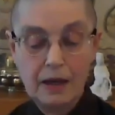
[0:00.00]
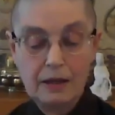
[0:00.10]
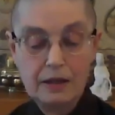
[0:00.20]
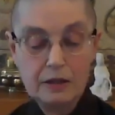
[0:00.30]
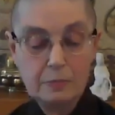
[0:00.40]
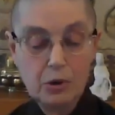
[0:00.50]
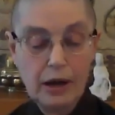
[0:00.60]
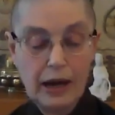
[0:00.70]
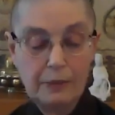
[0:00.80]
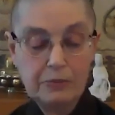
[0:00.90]
This
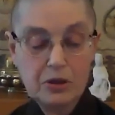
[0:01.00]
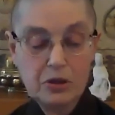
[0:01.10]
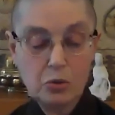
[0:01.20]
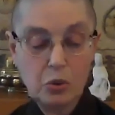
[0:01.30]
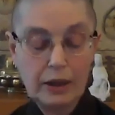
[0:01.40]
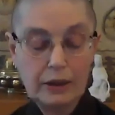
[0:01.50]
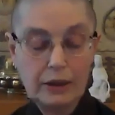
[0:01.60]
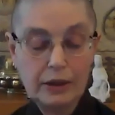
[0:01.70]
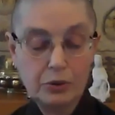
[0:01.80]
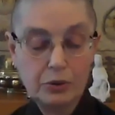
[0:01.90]
perhaps is quite
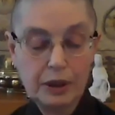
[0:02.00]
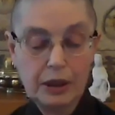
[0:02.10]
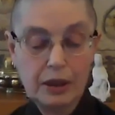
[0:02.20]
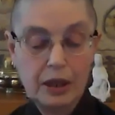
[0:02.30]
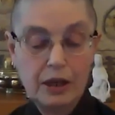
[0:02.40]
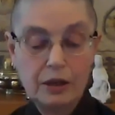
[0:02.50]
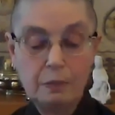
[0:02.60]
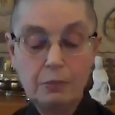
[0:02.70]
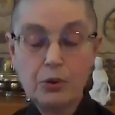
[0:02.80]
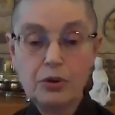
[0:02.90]
literally the
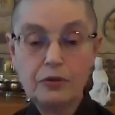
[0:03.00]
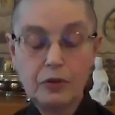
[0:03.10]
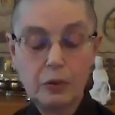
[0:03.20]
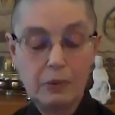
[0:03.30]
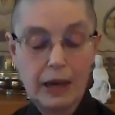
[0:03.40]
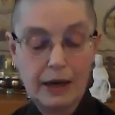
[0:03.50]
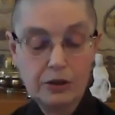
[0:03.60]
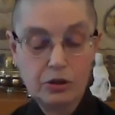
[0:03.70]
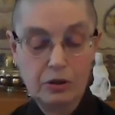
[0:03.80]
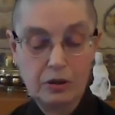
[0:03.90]
birth of
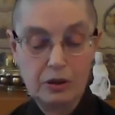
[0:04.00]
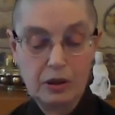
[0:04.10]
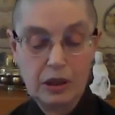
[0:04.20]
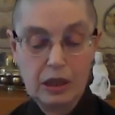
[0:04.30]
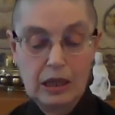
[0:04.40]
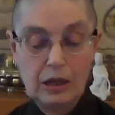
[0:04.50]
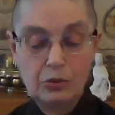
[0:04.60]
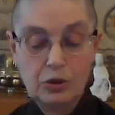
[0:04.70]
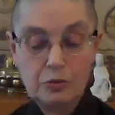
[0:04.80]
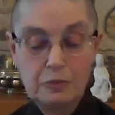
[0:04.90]
compassion,
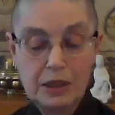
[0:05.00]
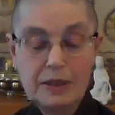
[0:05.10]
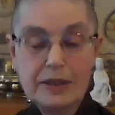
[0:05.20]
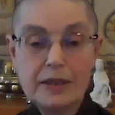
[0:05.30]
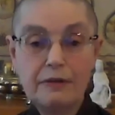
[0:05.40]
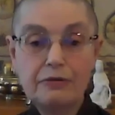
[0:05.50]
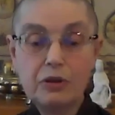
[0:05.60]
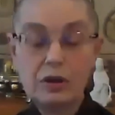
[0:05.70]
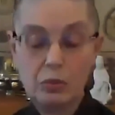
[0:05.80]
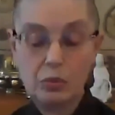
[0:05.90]
which means
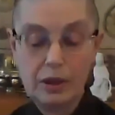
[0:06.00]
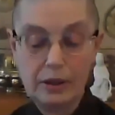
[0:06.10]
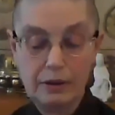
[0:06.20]
suffering with.